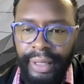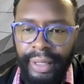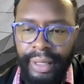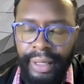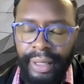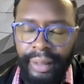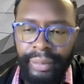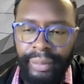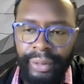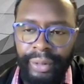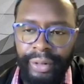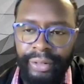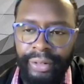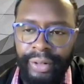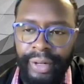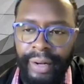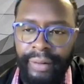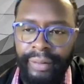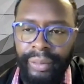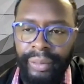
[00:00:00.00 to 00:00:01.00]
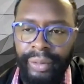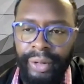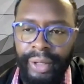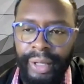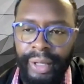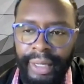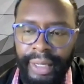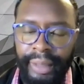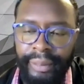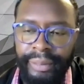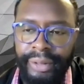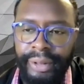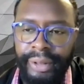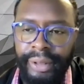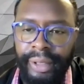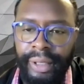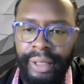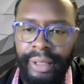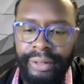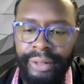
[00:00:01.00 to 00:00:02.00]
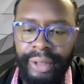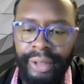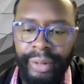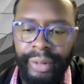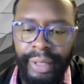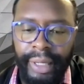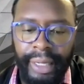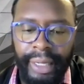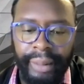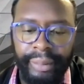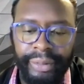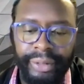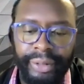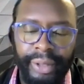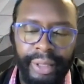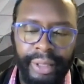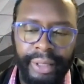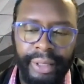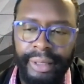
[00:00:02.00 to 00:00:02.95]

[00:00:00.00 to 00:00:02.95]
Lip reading: Knowing you have the Winter Games and the Summer Games,